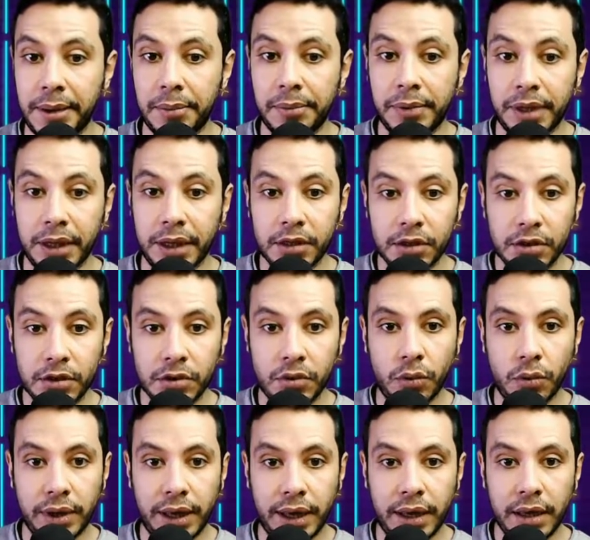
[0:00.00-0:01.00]
place.
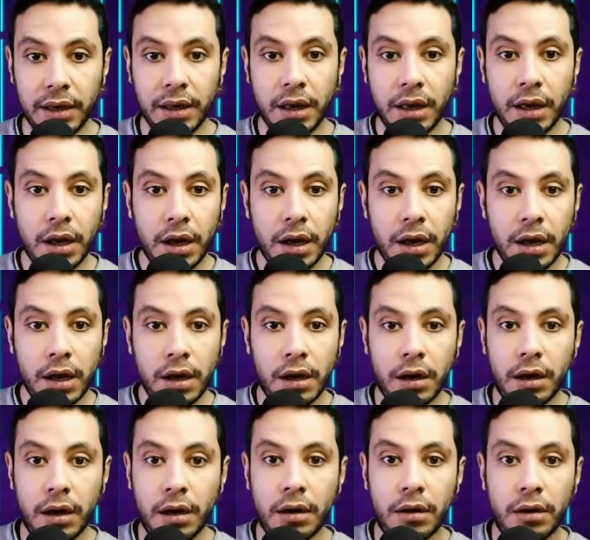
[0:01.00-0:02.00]
Okay.
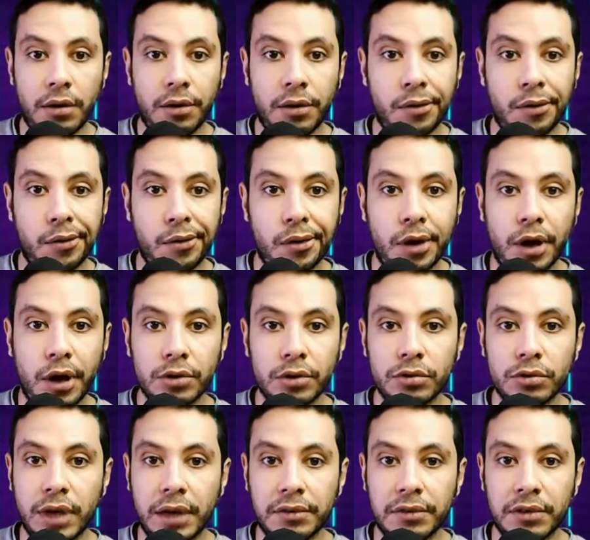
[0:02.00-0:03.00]
Are you
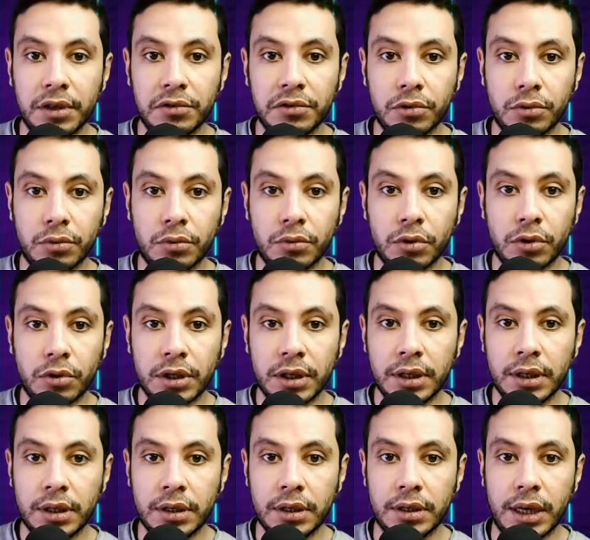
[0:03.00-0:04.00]
traveling for work?
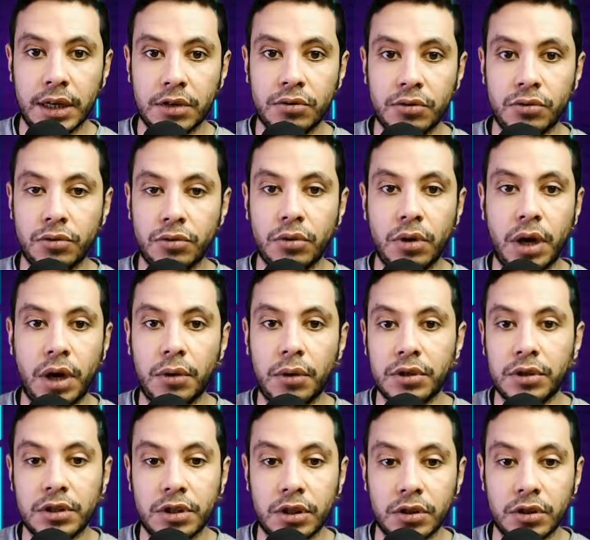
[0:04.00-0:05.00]
Yes or no? I will
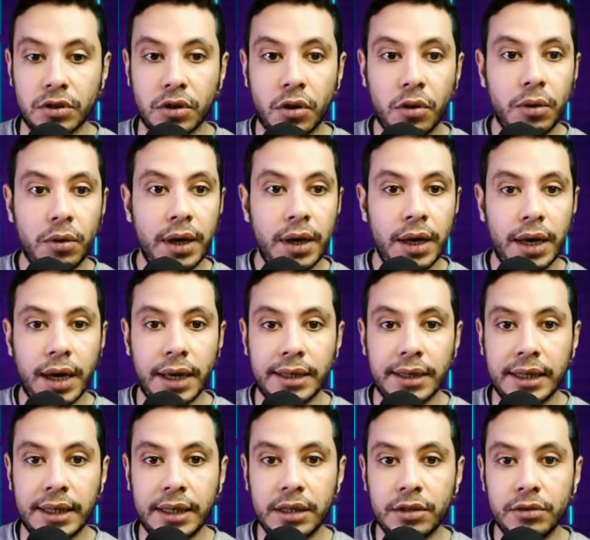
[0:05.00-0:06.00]
say no. And
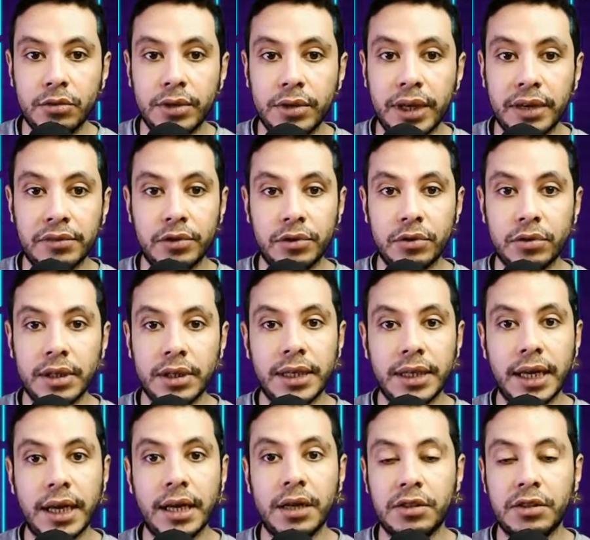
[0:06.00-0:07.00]
here you give your
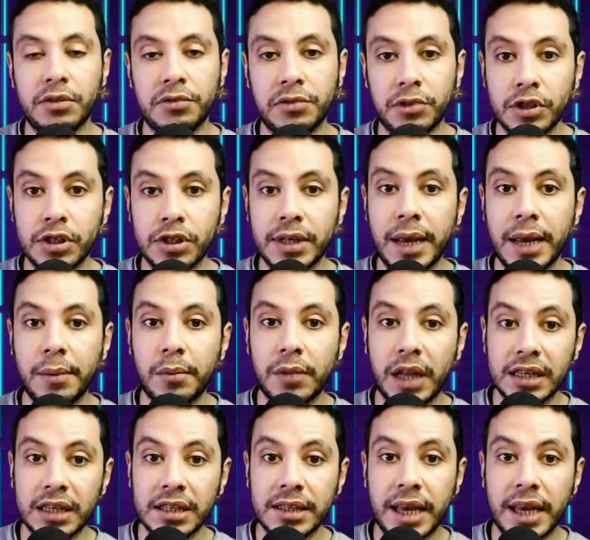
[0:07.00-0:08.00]
details, first name,
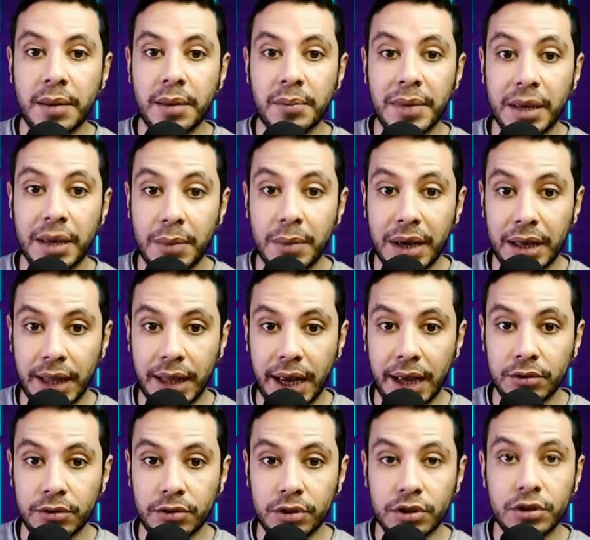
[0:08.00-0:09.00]
last name, email
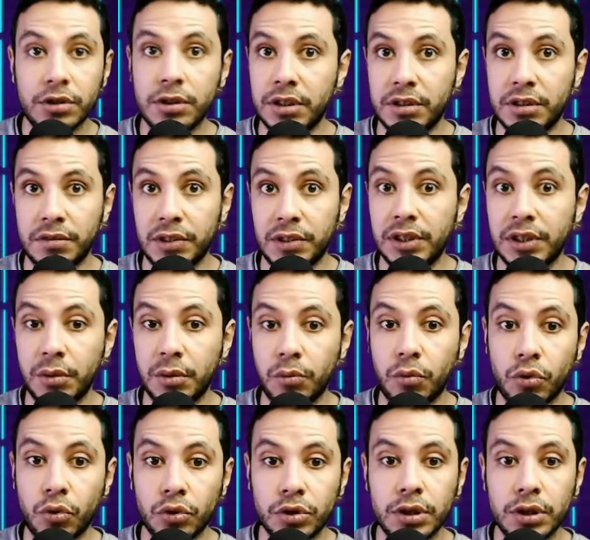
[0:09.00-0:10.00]
address. It's very
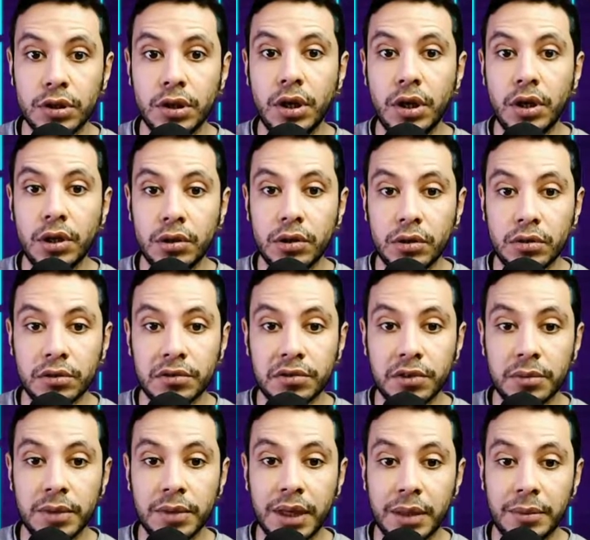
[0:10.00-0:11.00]
important.
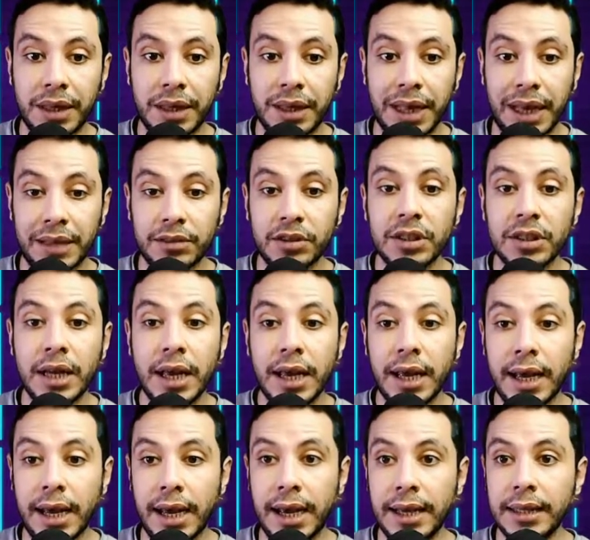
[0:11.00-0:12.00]
Confirm email address.
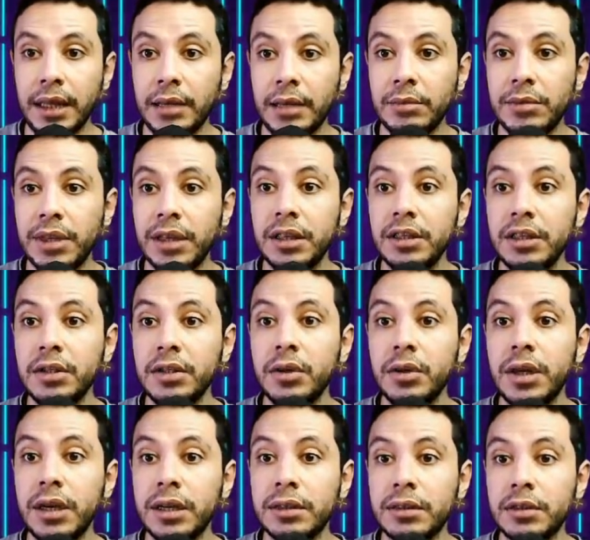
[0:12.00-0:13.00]
And I'm telling you,
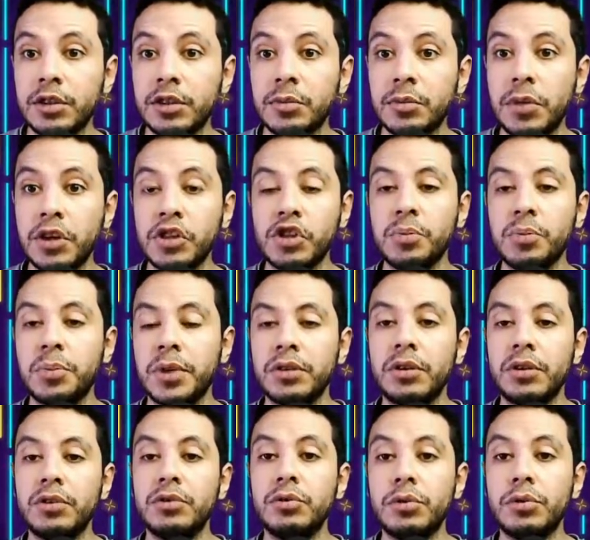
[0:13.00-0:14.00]
it is much
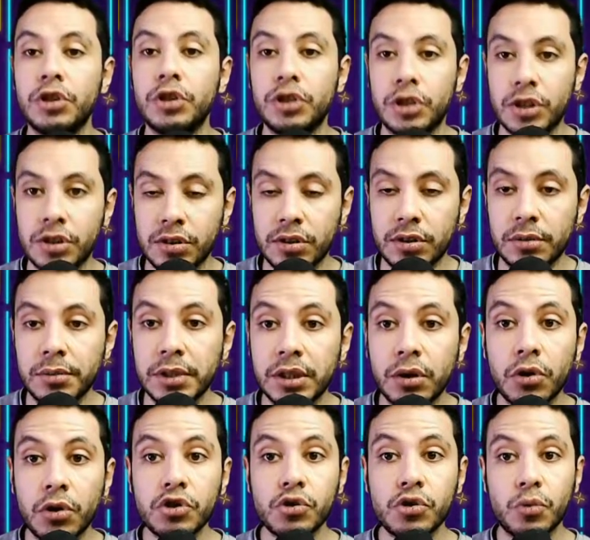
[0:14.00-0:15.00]
better to register,
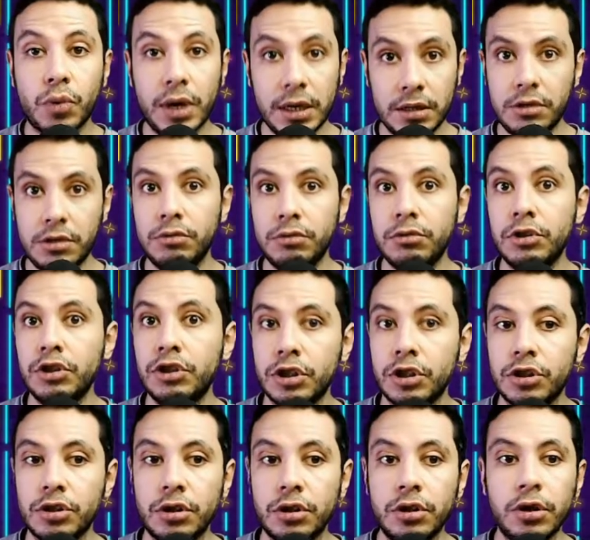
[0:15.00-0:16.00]
because once you
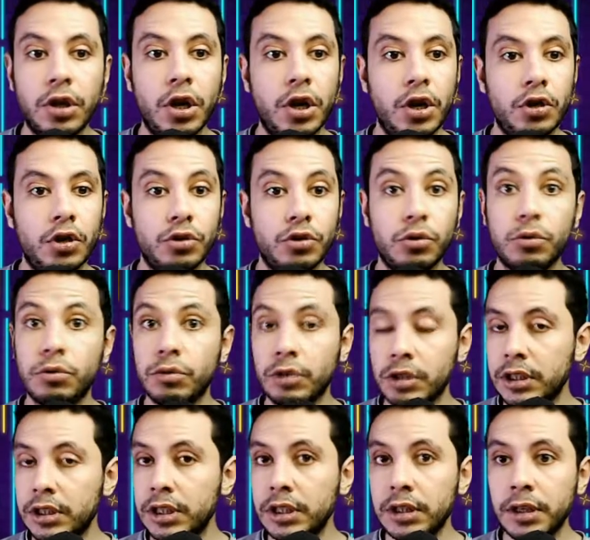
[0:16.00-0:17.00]
register, you
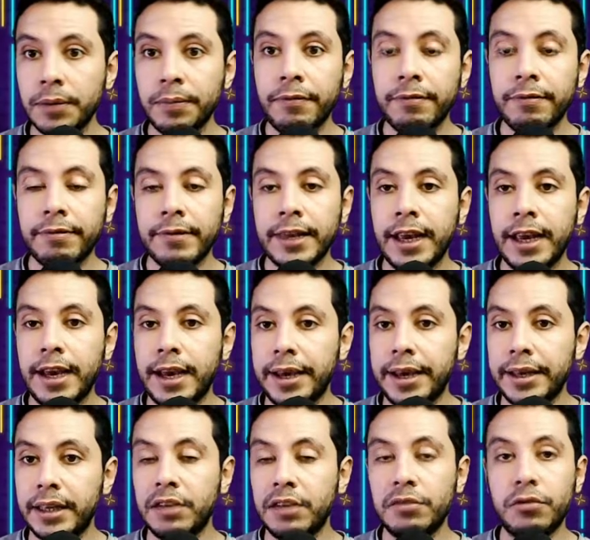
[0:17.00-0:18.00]
already
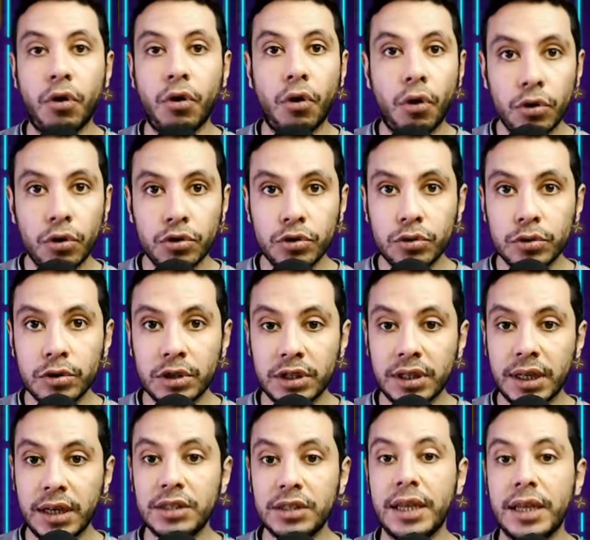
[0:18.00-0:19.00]
give all your
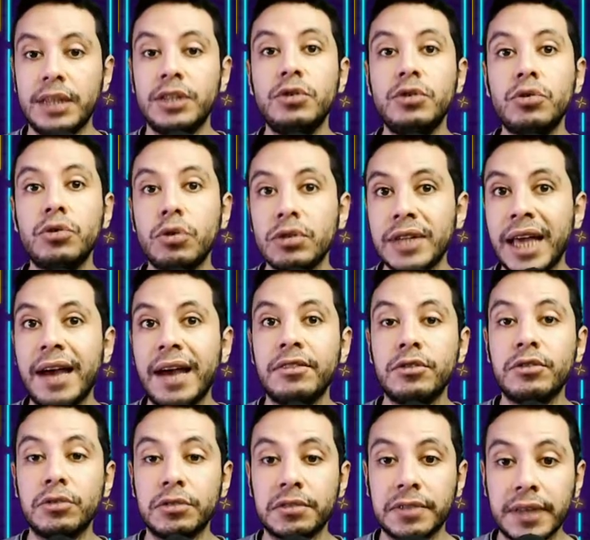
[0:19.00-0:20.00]
details and you don't have
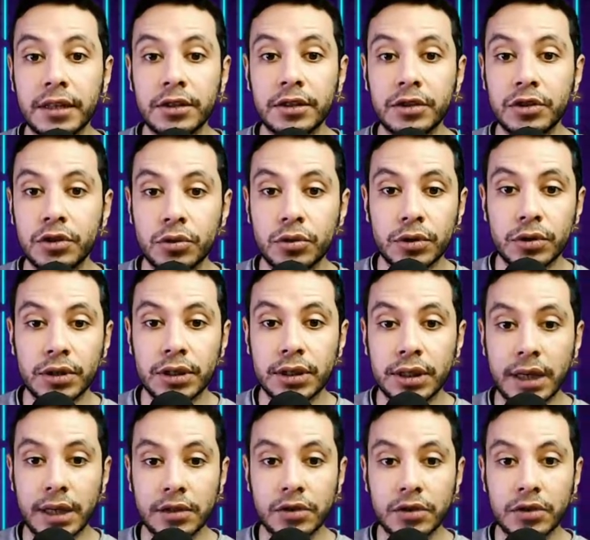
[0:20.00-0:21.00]
to fill your
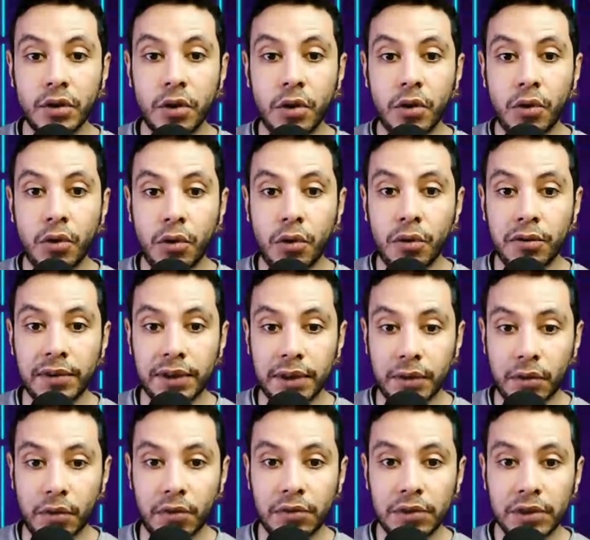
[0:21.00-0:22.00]
details over and
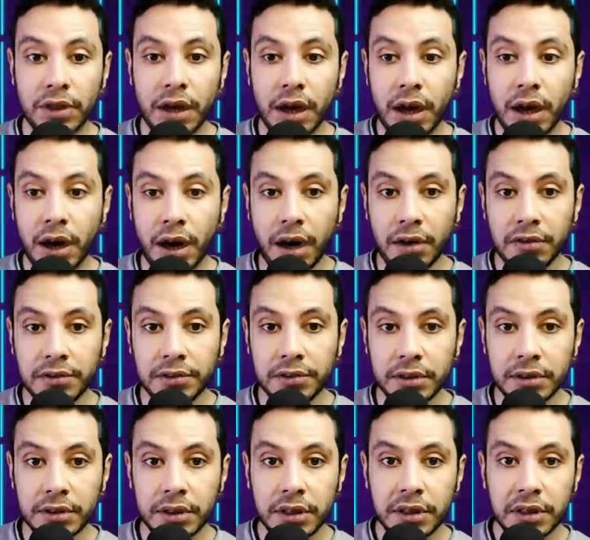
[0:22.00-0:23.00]
over.
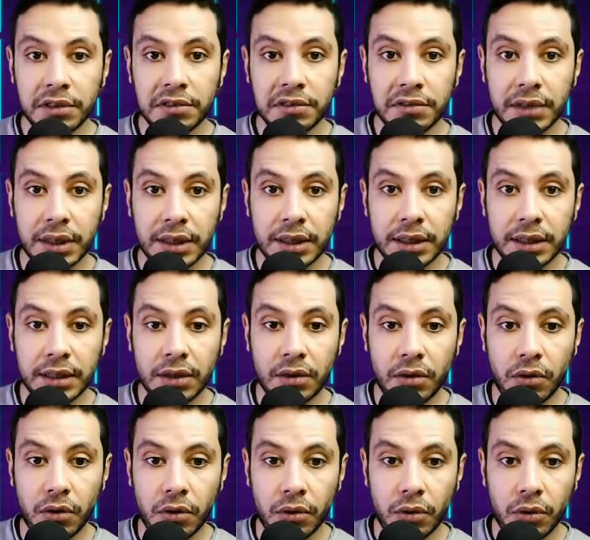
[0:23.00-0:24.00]
After filling
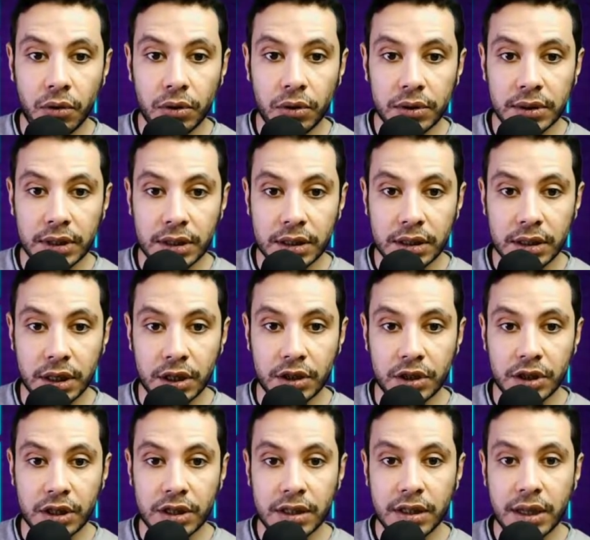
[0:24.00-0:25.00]
all these
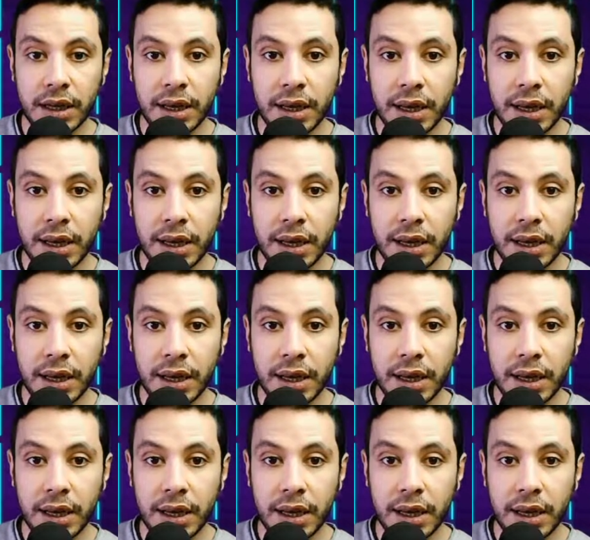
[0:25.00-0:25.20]
sections,